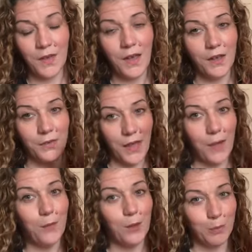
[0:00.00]
And
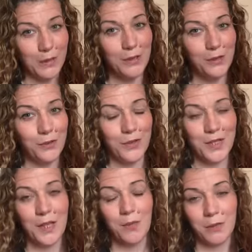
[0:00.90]
that will bring you the
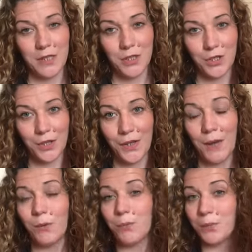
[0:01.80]
celebration. That
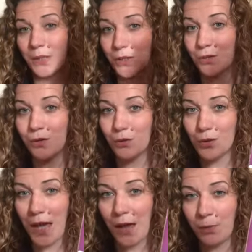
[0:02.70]
will bring you those
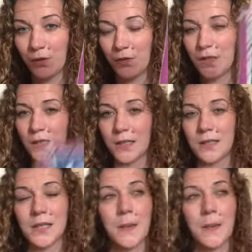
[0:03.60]
happy feelings.